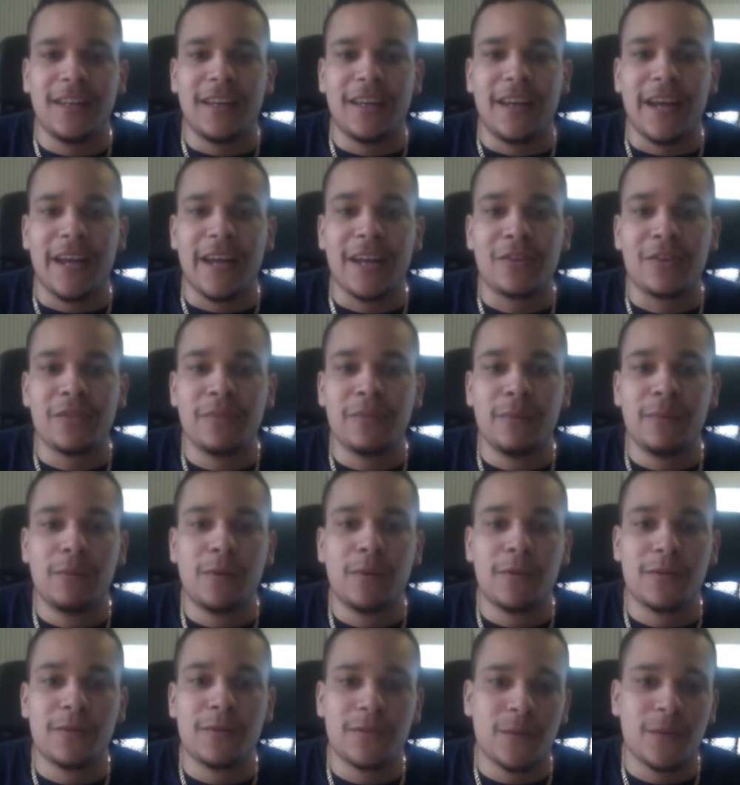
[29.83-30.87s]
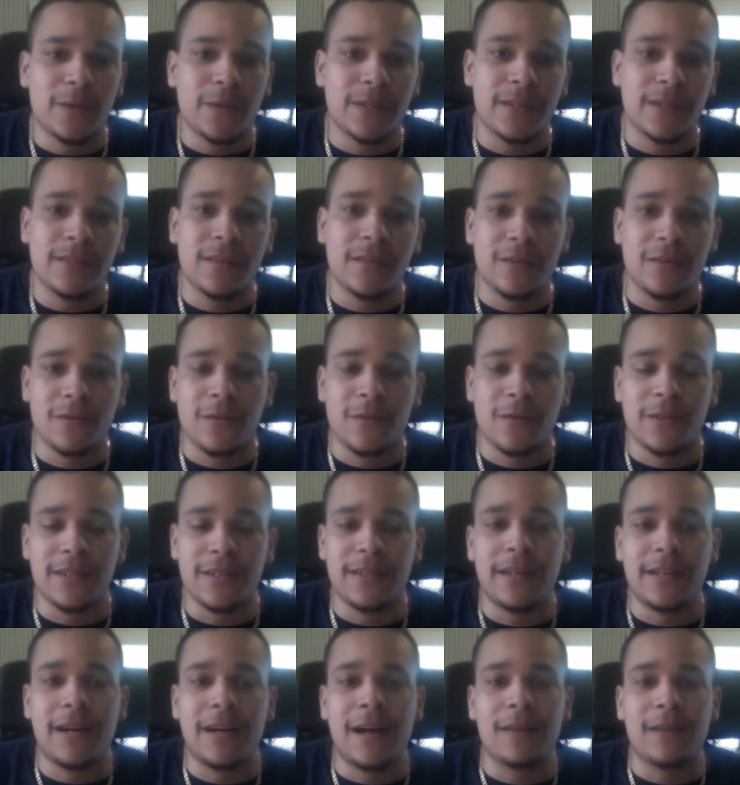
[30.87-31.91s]
extra biblical sources or sources
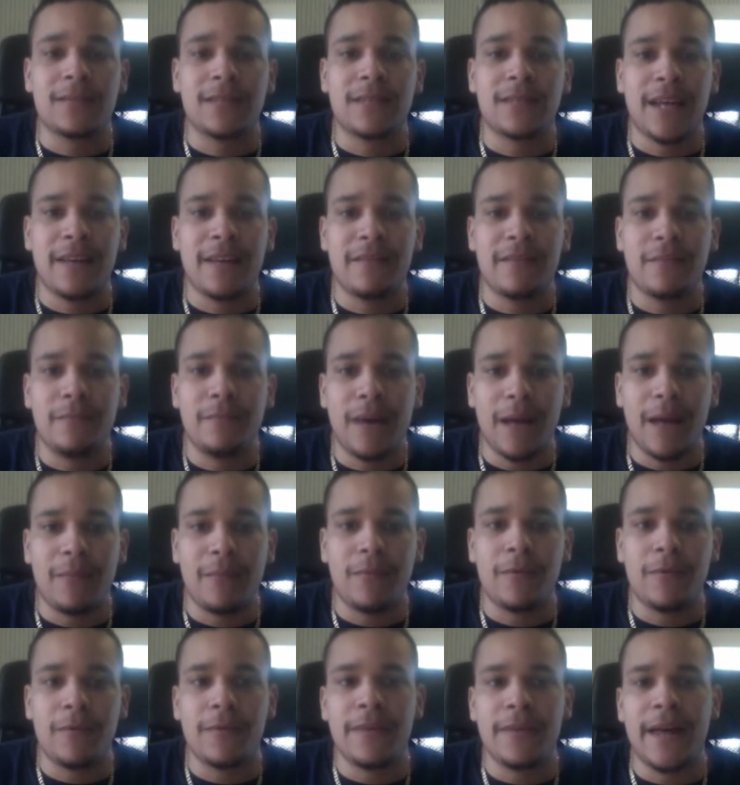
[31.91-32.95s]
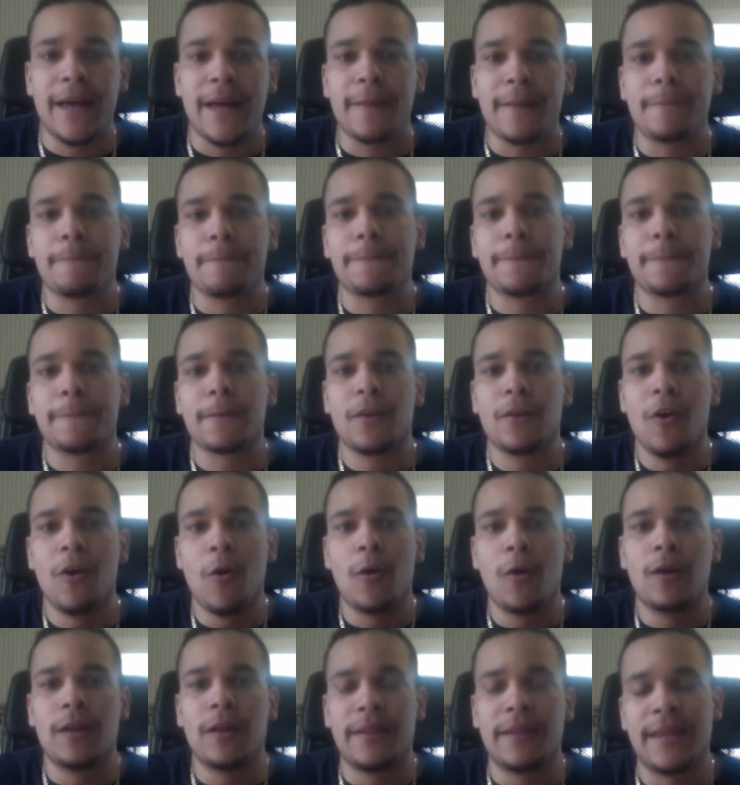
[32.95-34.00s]
that are outside of the Bible that go
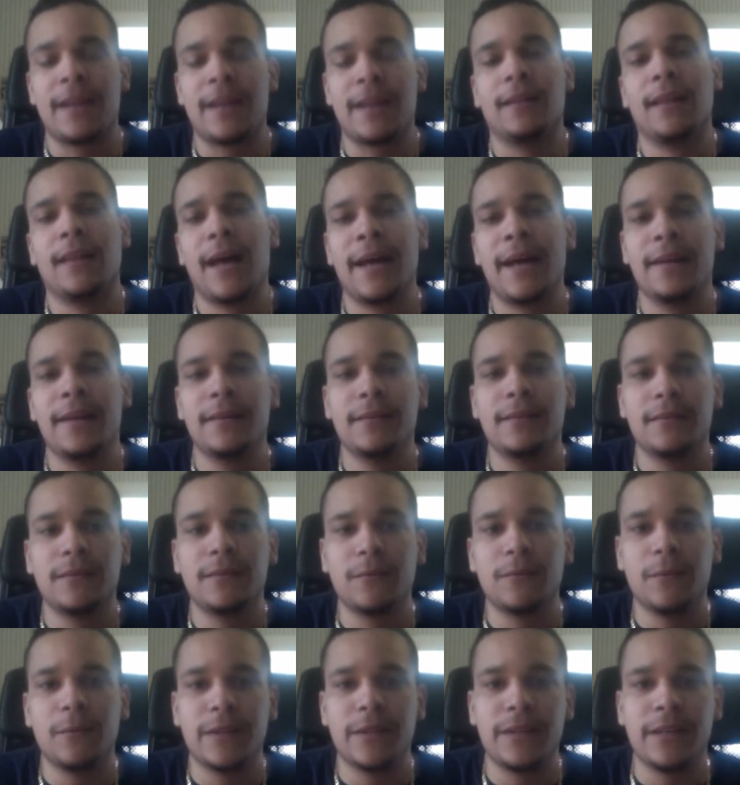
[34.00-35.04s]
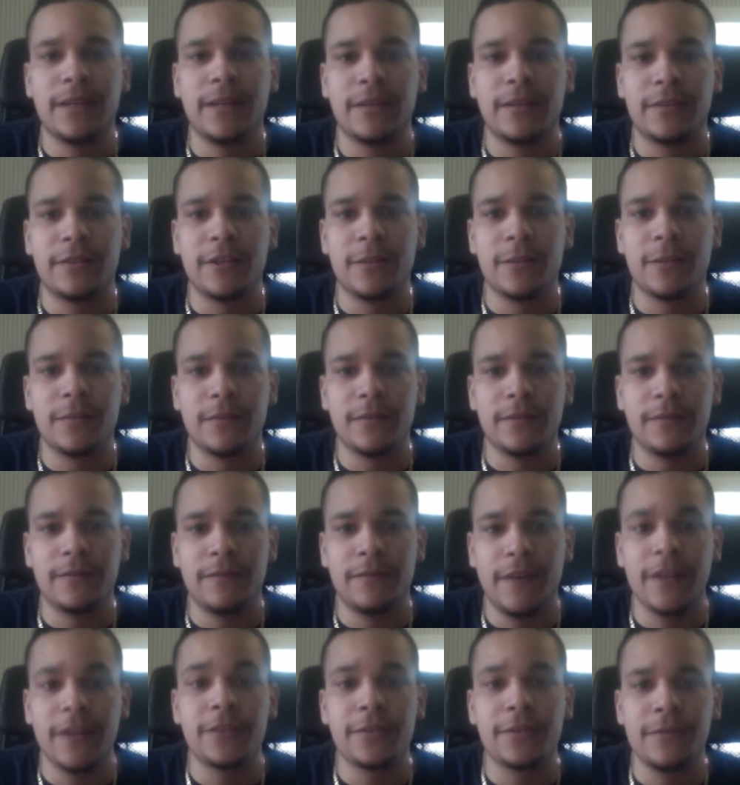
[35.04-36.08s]
uh, that align with it in terms of
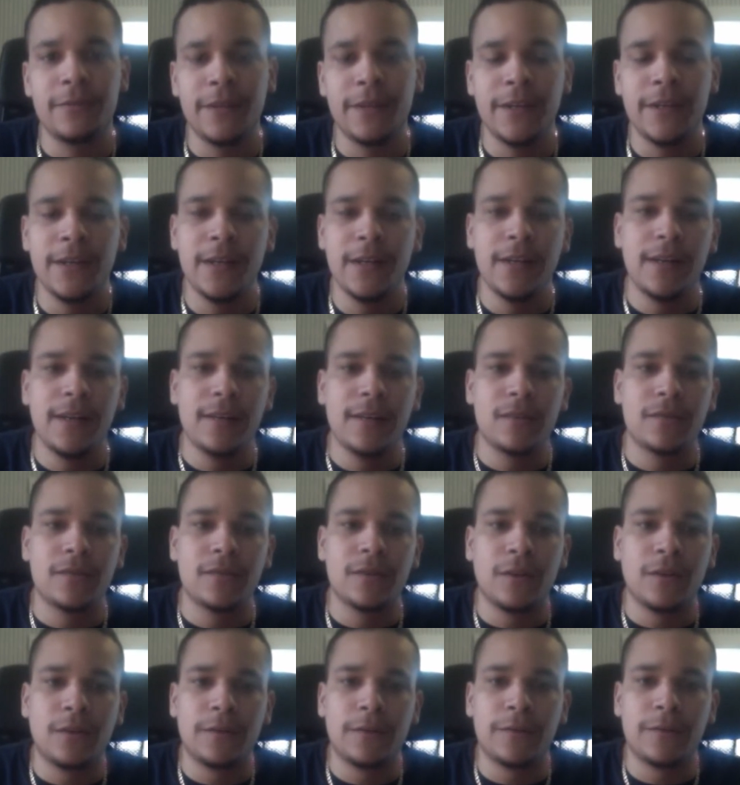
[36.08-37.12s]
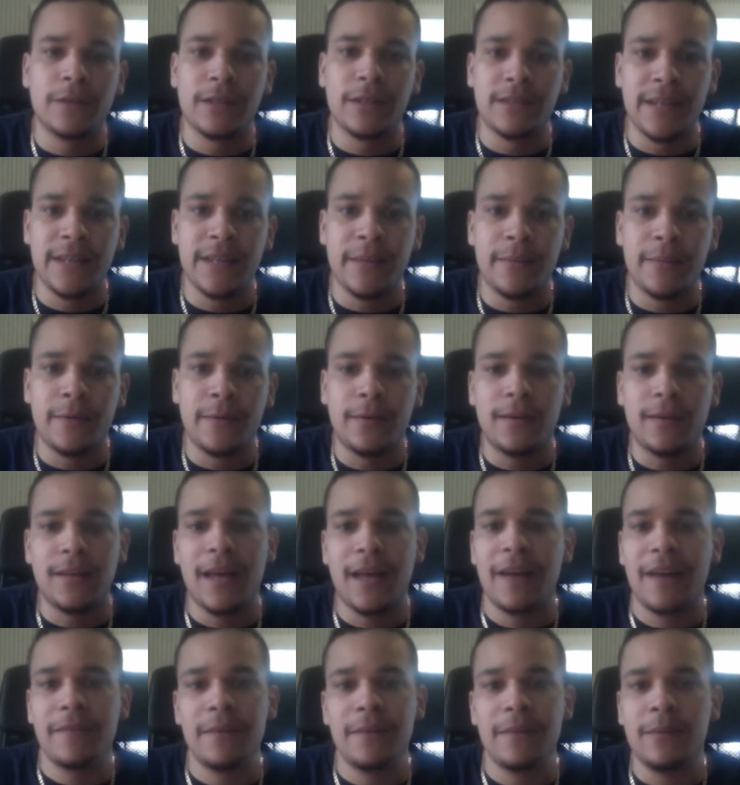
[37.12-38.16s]
history. So, for example, a
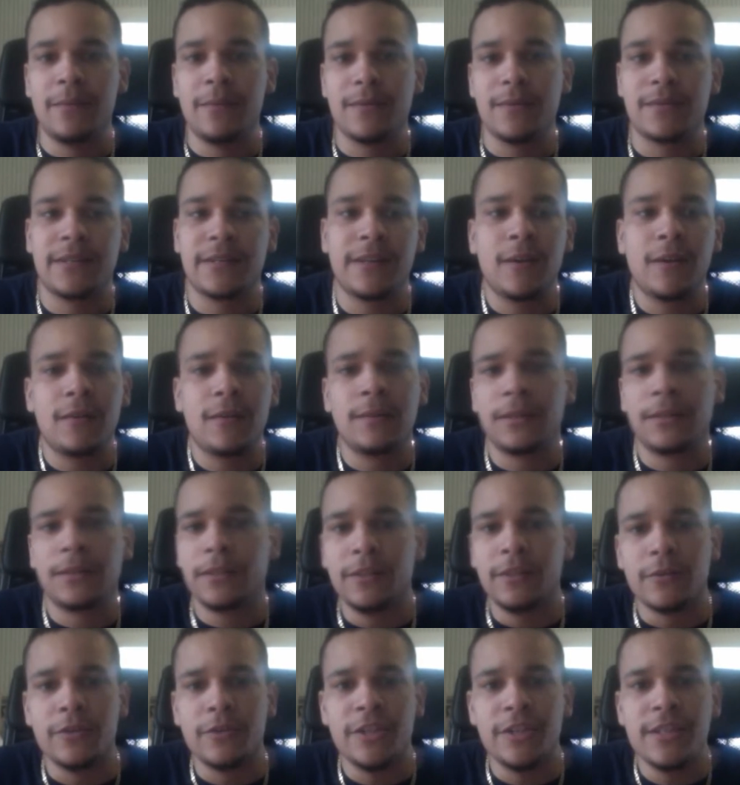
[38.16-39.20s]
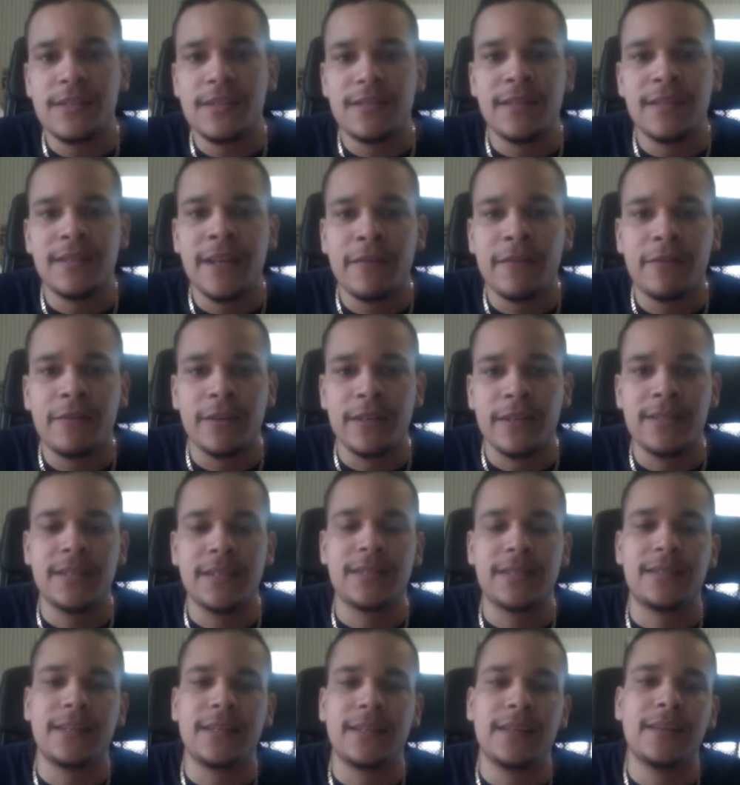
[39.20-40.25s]
lot of people say, "Oh, well, you know, Jesus never
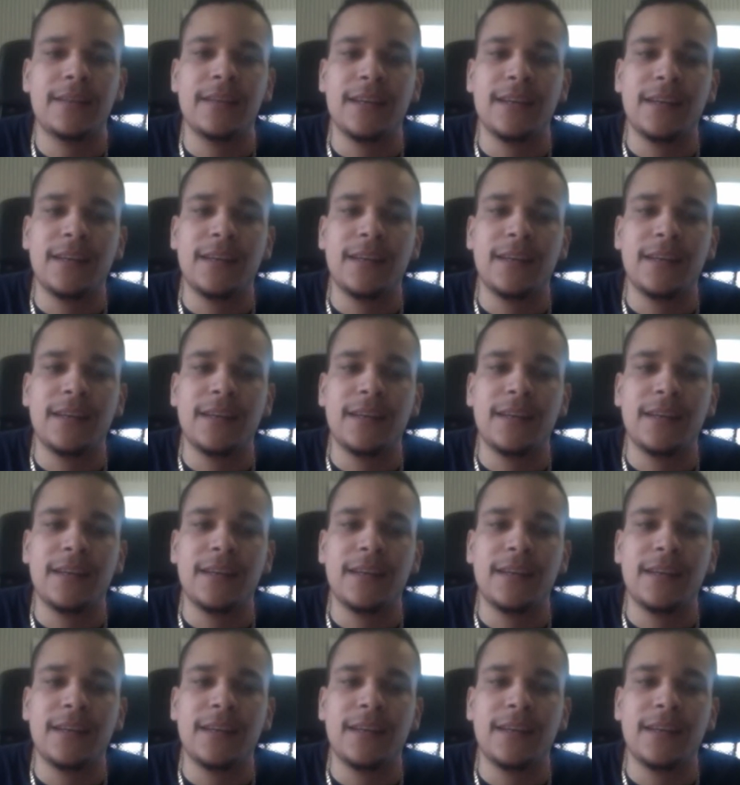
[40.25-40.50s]
existed."